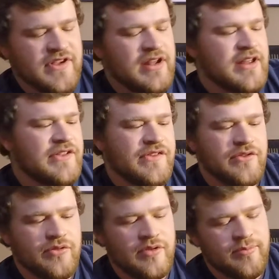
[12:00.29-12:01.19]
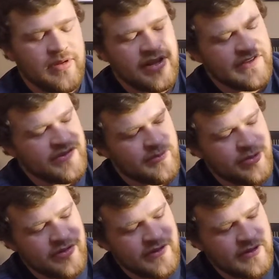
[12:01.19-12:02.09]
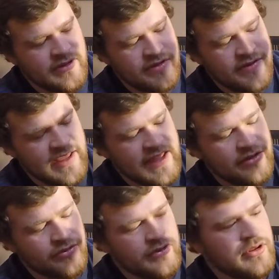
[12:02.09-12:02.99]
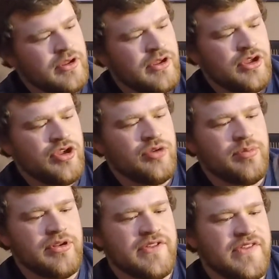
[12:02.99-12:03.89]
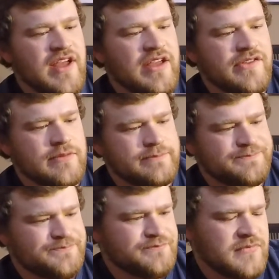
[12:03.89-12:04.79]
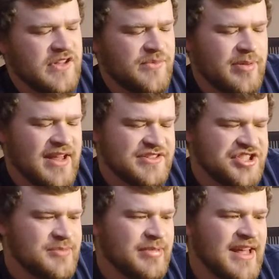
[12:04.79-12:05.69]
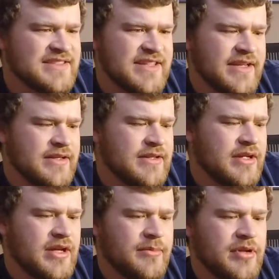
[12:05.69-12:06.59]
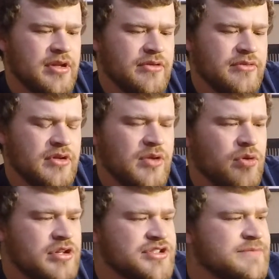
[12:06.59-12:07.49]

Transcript: a nice little place to put the handle. They're pretty good size. It's cheap plastic, but it works.